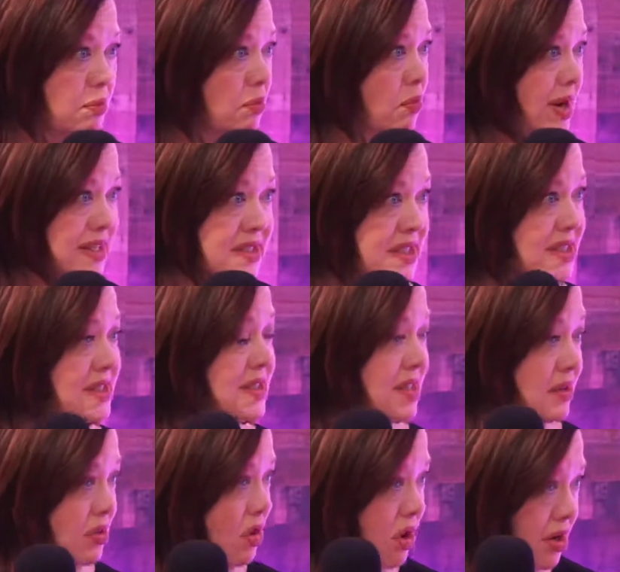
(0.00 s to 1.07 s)
residents
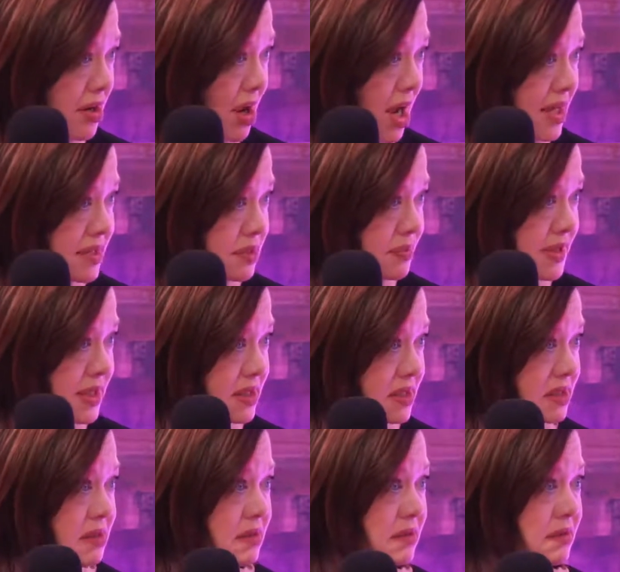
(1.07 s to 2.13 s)
that are on hospice?